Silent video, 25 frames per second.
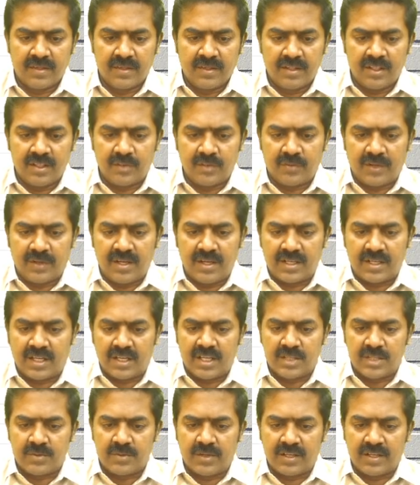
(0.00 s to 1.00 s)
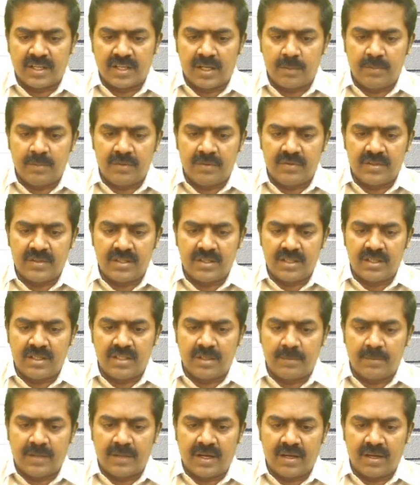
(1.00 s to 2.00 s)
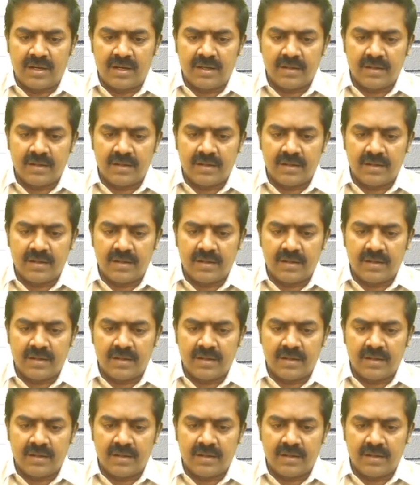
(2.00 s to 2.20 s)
The fund transfer can be within the bank,